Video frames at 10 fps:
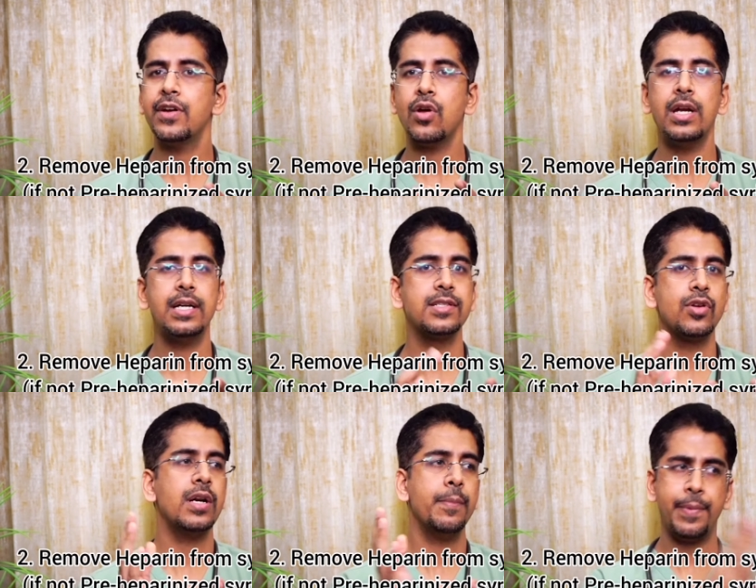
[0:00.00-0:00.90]
If at all
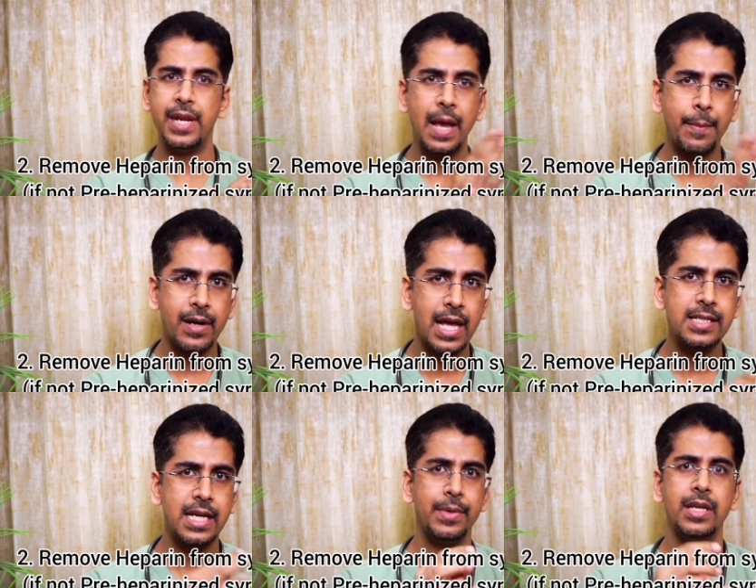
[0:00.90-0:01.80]
it is not
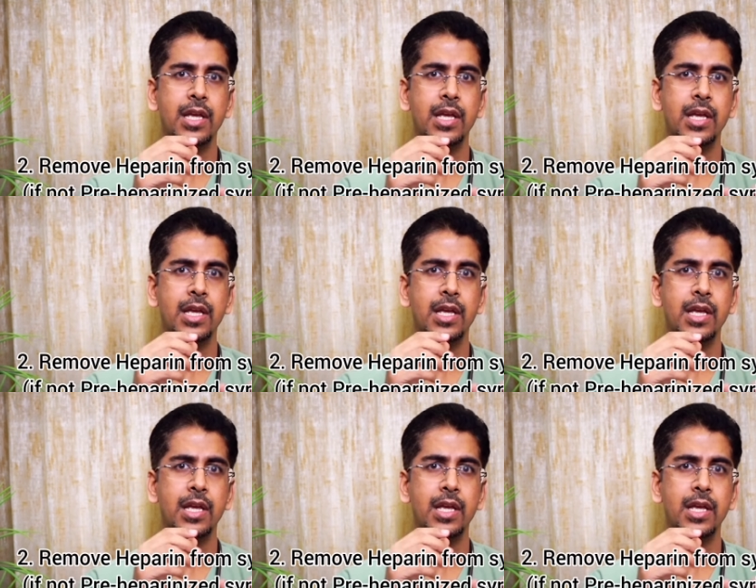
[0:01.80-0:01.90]
pre-heparinized,